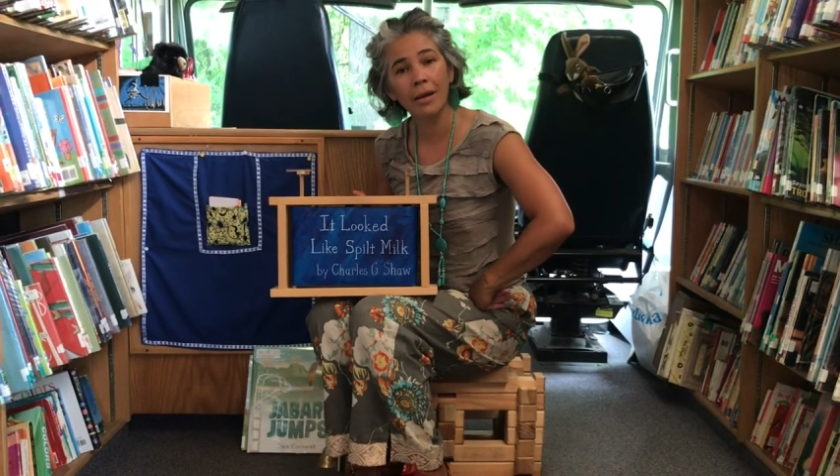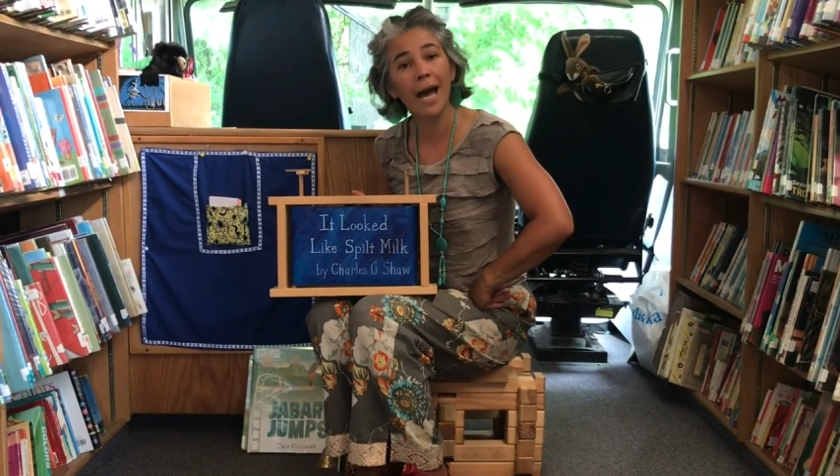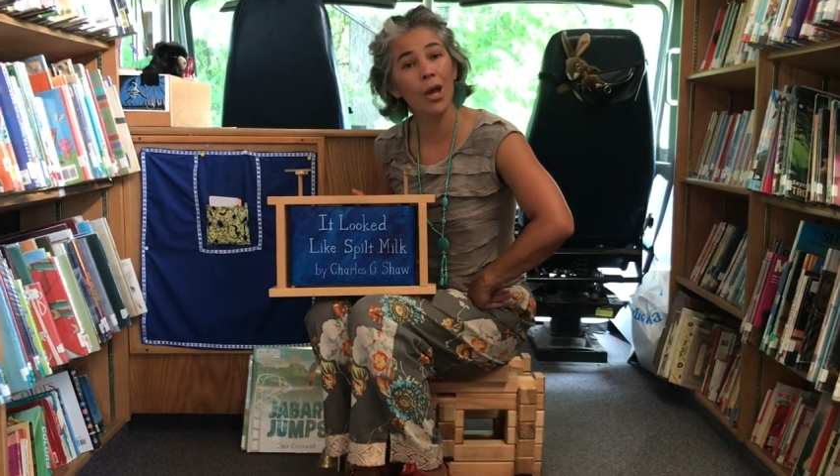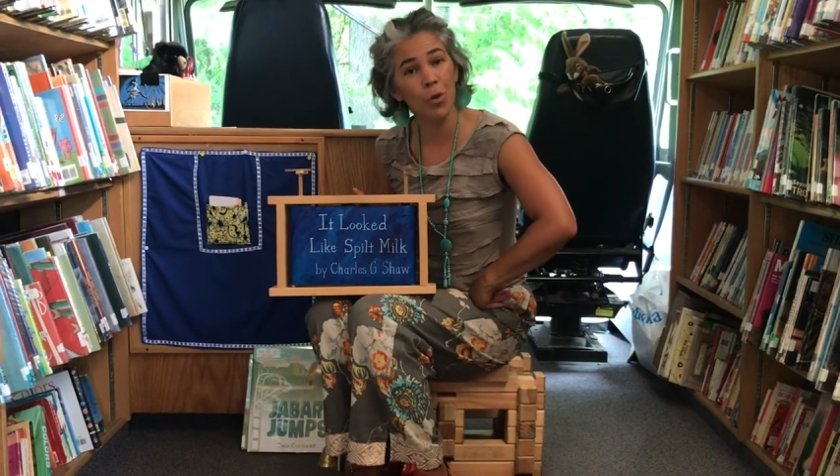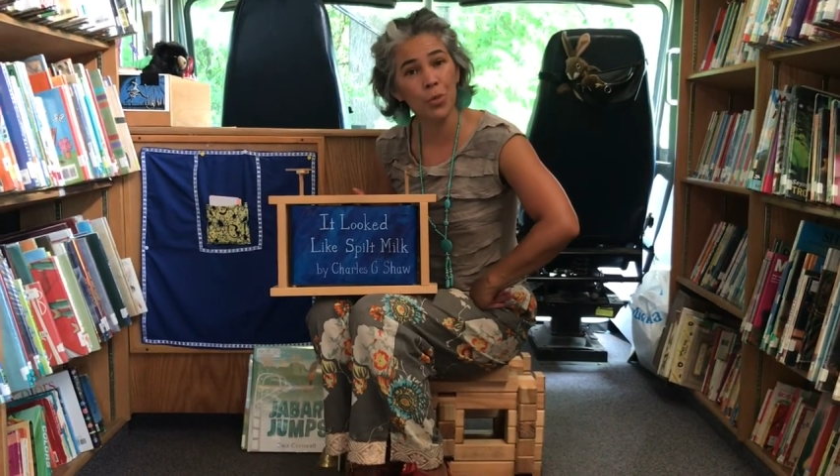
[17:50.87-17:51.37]

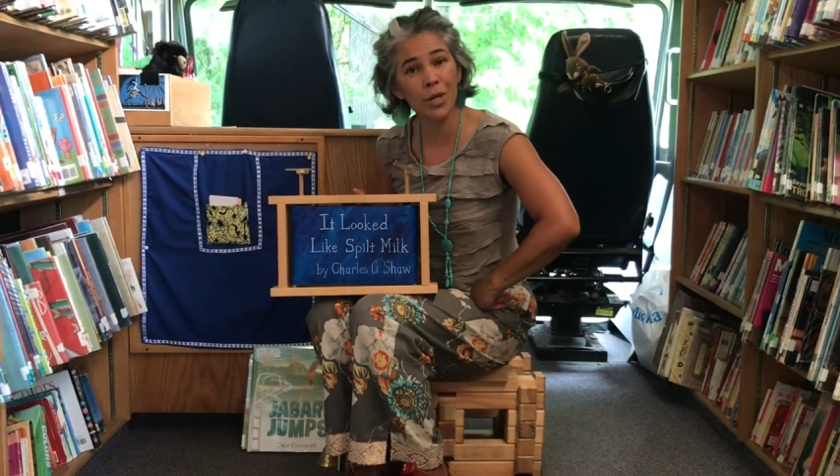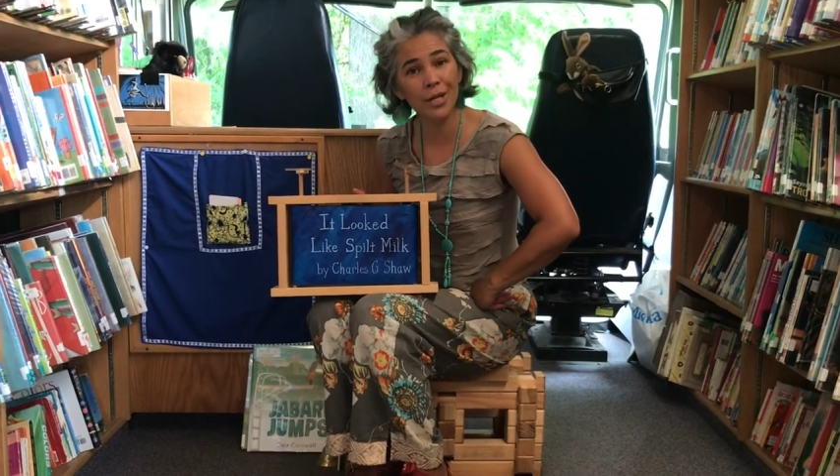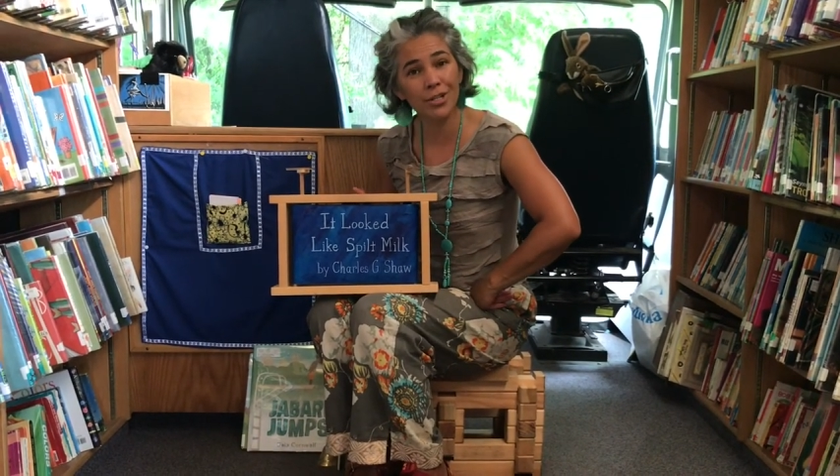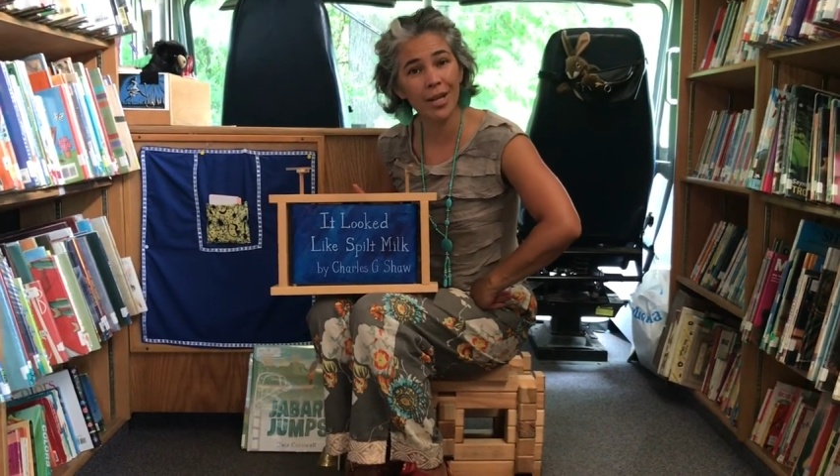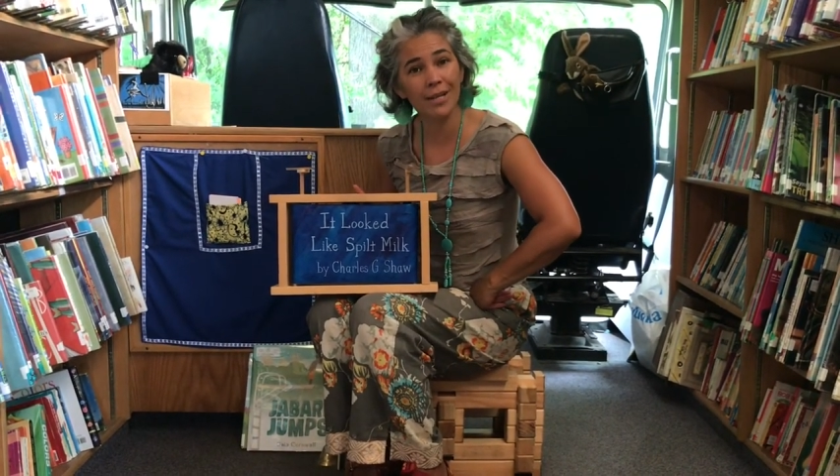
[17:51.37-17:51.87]
I hope you get
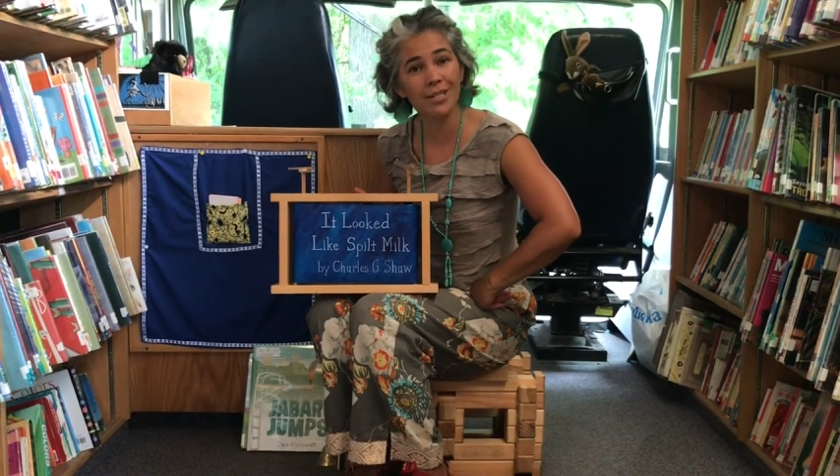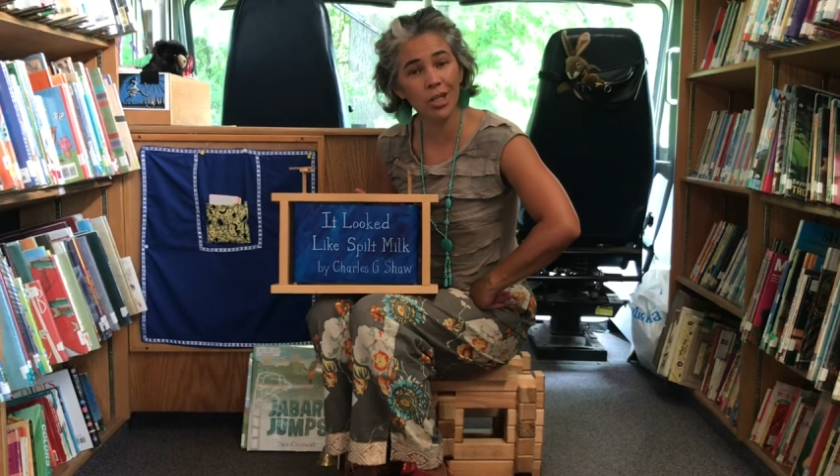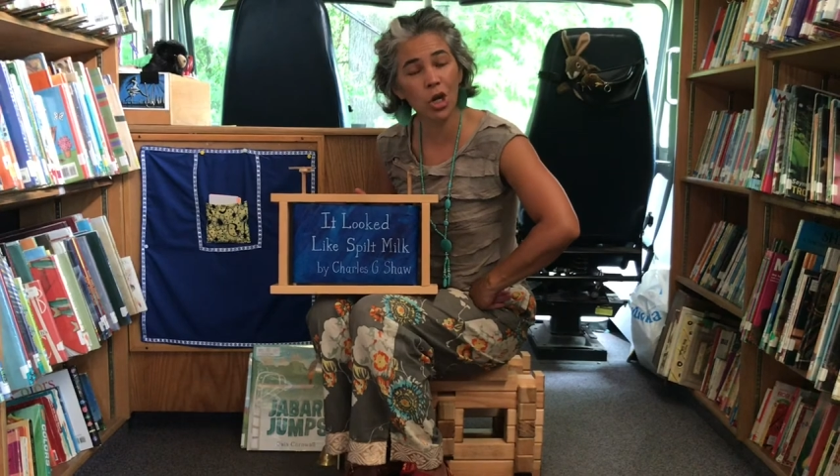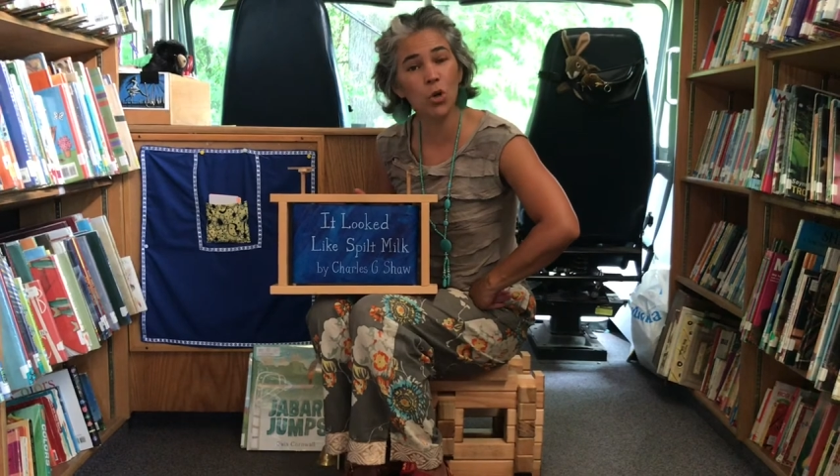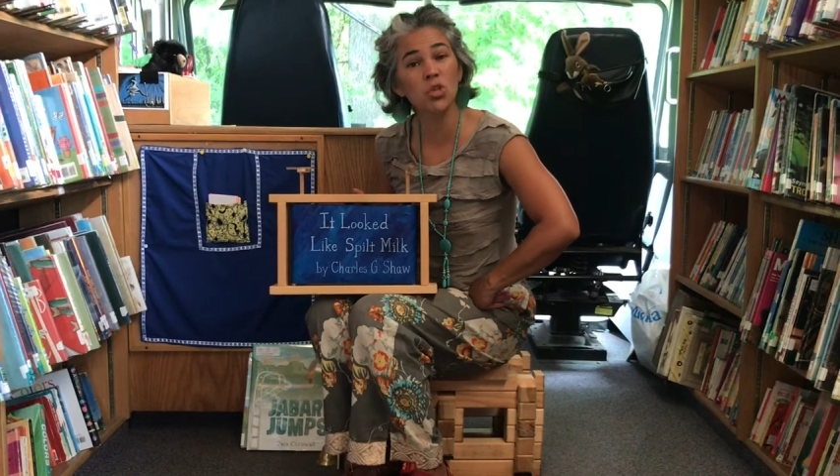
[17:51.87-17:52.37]
a chance to go